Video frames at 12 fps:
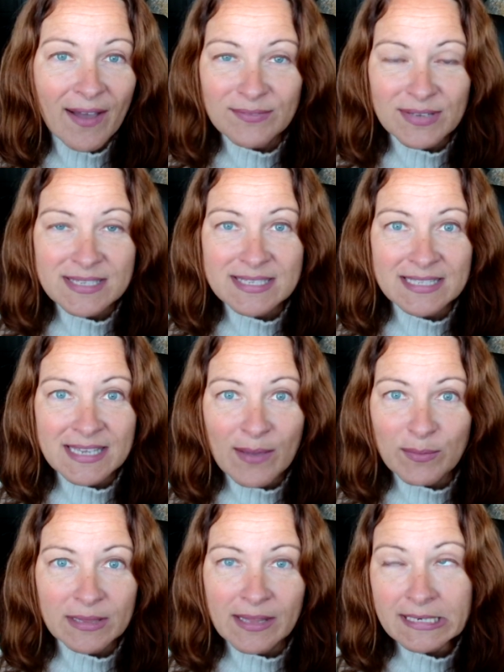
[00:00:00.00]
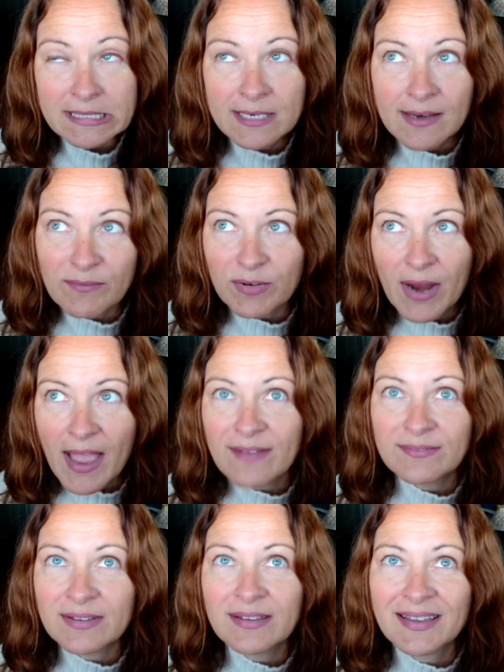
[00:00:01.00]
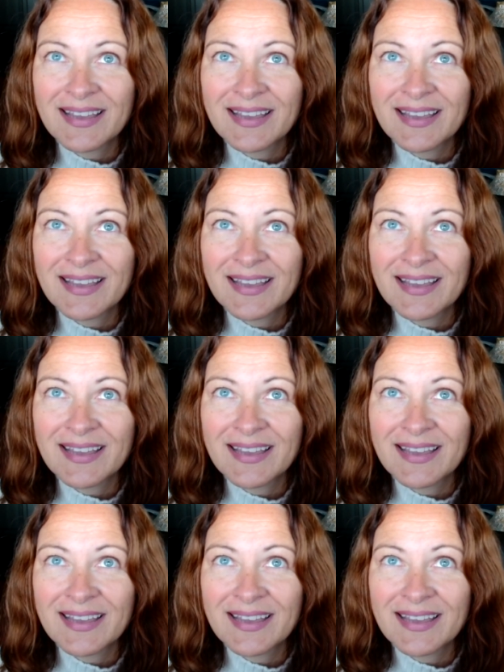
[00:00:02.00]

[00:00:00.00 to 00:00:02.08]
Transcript: Obviously, I would like to never have